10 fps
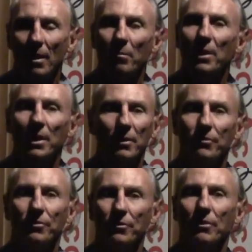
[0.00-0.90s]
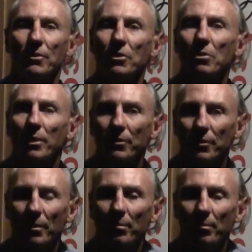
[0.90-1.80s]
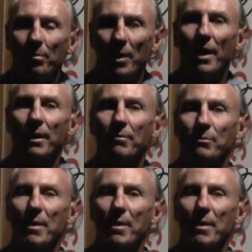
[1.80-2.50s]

because you as a products